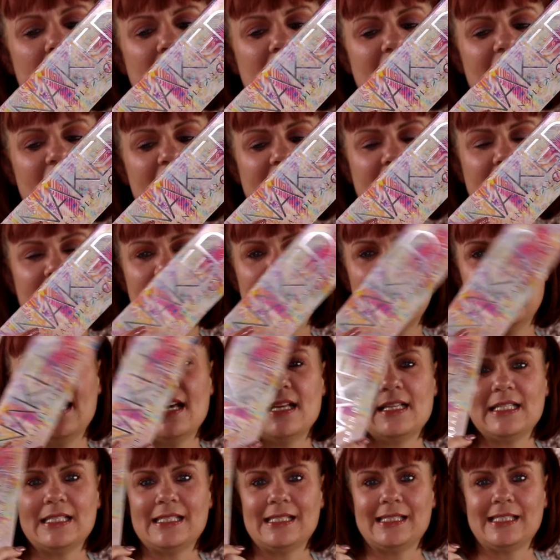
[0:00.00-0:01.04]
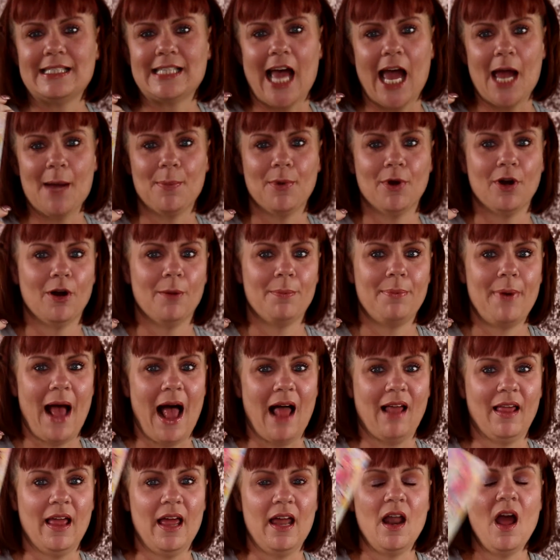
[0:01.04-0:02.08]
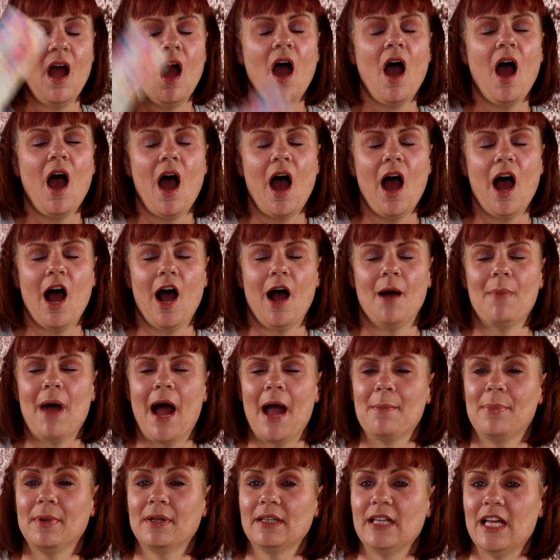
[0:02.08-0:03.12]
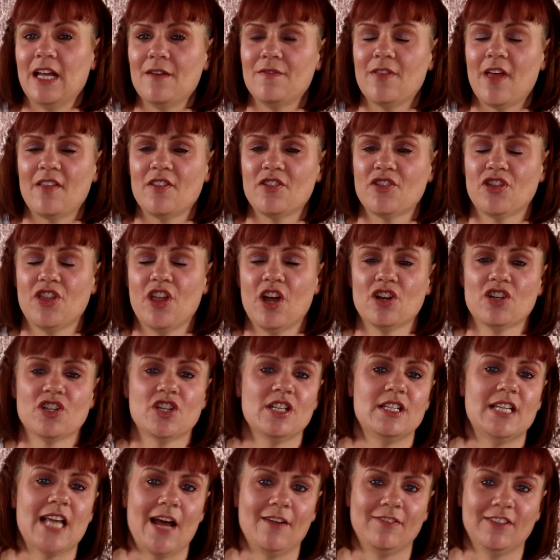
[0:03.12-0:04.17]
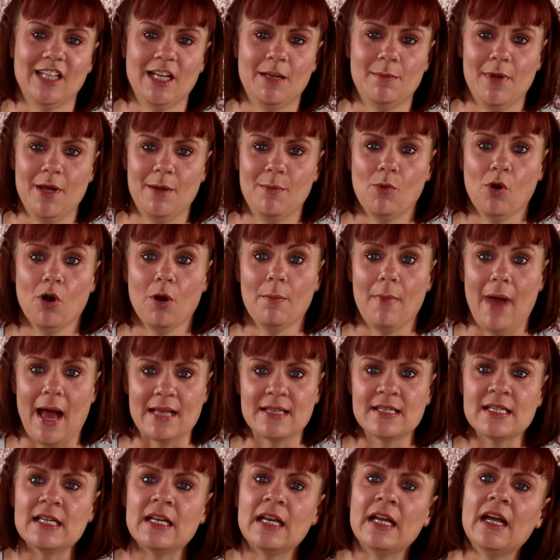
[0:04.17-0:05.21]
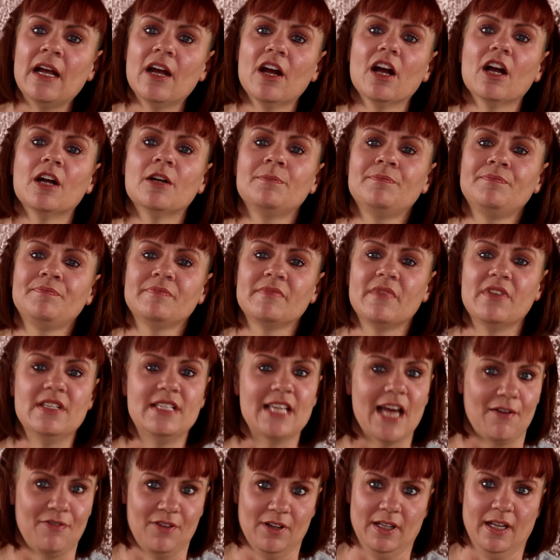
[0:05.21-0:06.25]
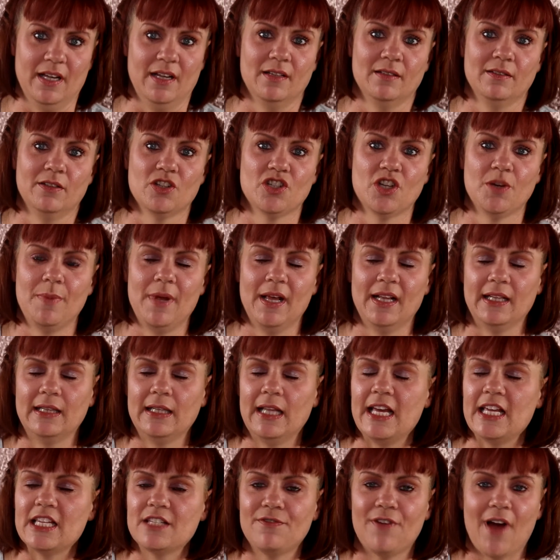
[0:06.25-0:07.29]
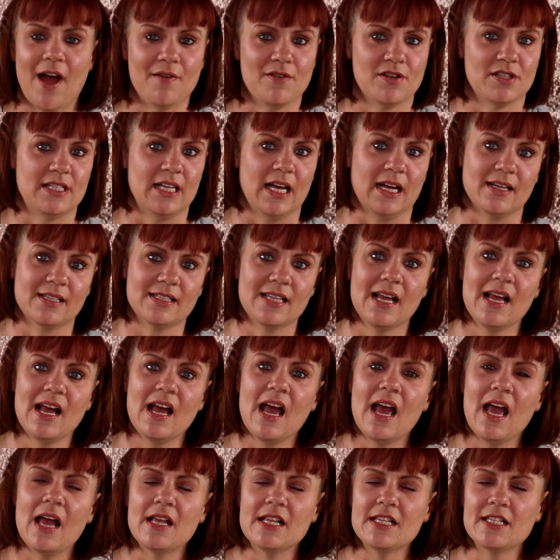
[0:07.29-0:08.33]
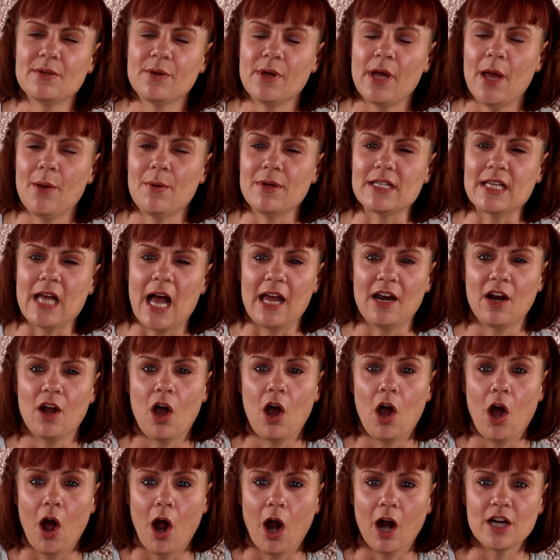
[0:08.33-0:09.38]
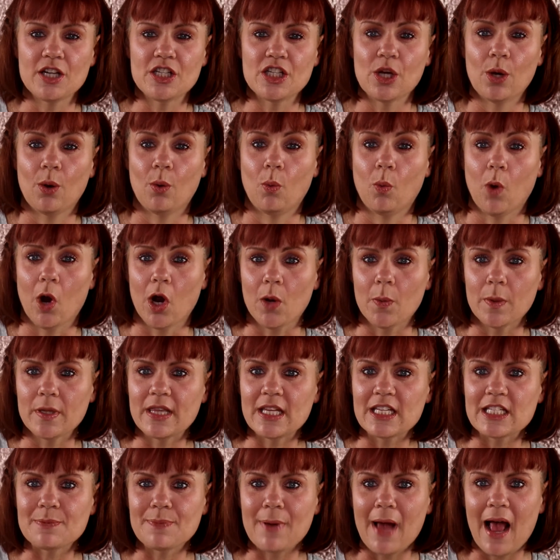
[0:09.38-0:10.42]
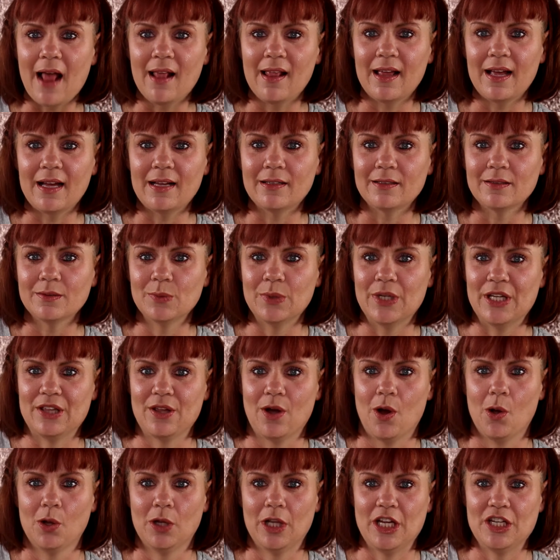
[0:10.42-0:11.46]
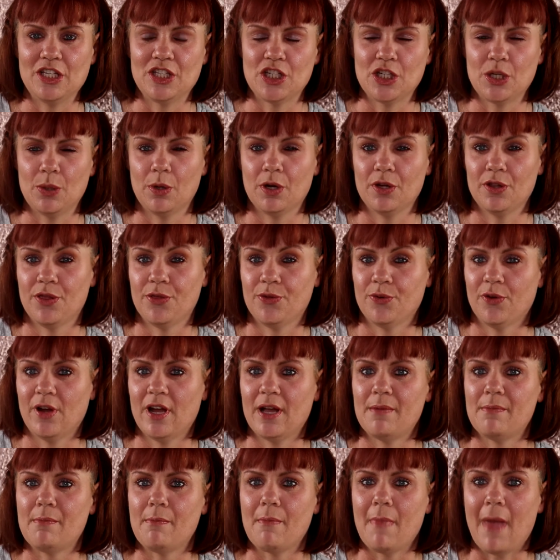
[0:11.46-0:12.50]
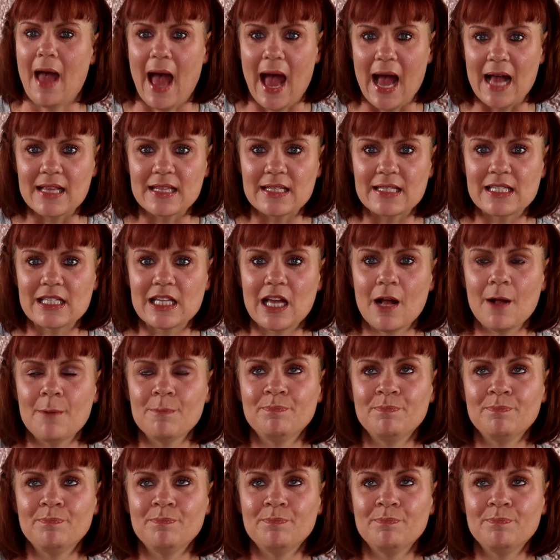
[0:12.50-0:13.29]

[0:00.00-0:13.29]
Naked Cyber palette. Uh, I believe that there should definitely be more mattes in here. Definitely. There should be at least five or six. It's, it was kind of hard to work with this palette with only two or three mattes.